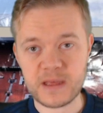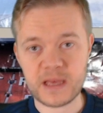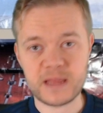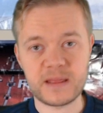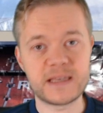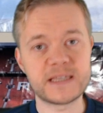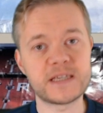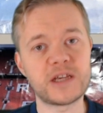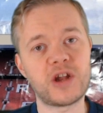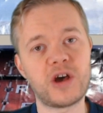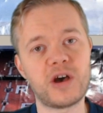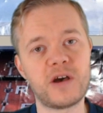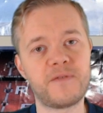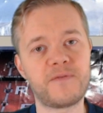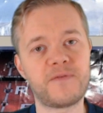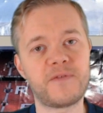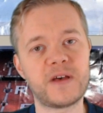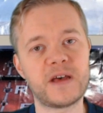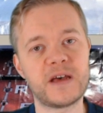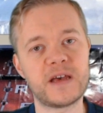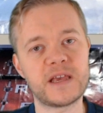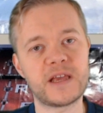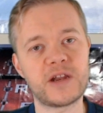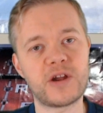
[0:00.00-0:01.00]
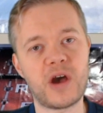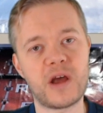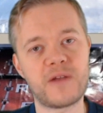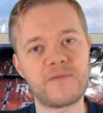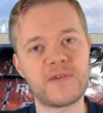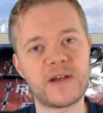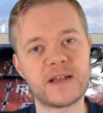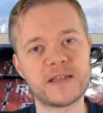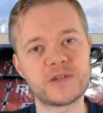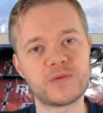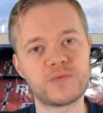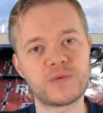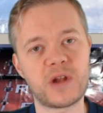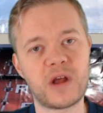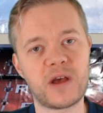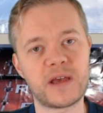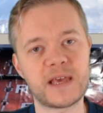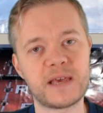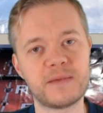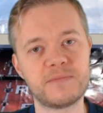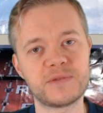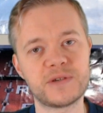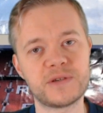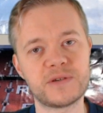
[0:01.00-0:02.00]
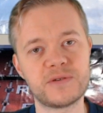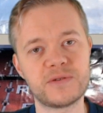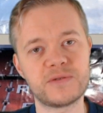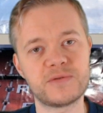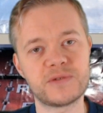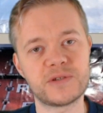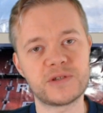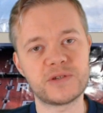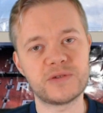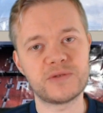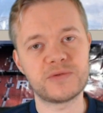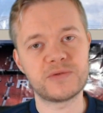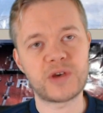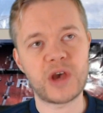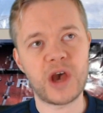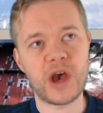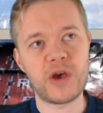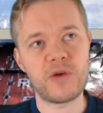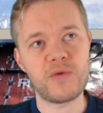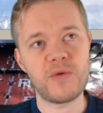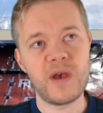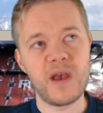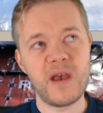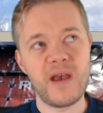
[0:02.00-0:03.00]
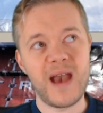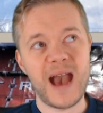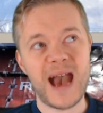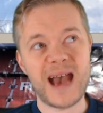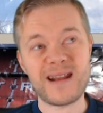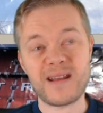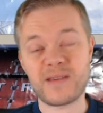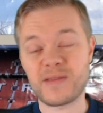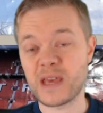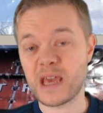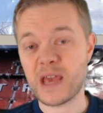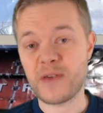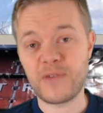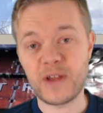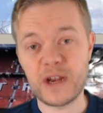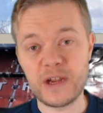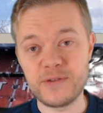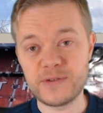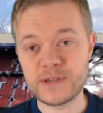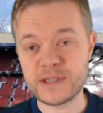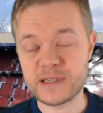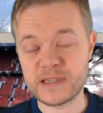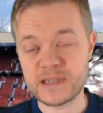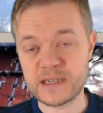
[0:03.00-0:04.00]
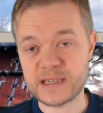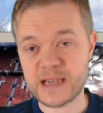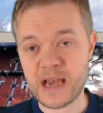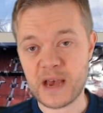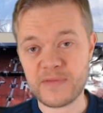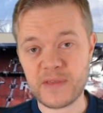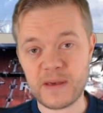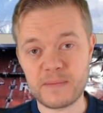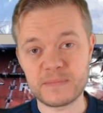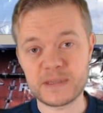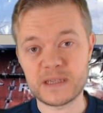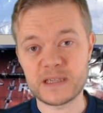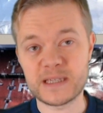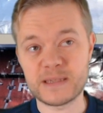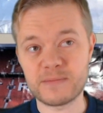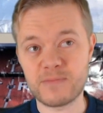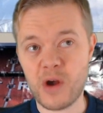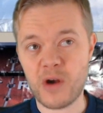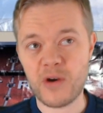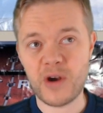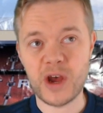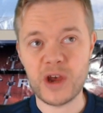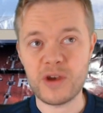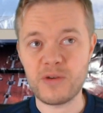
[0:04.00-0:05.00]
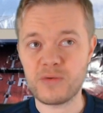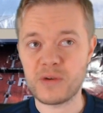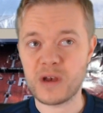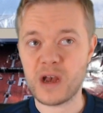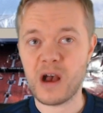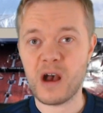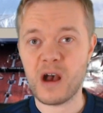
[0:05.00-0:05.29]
I think there's a lot of United fans who would like him to go, and I think if he loses to Southampton tomorrow,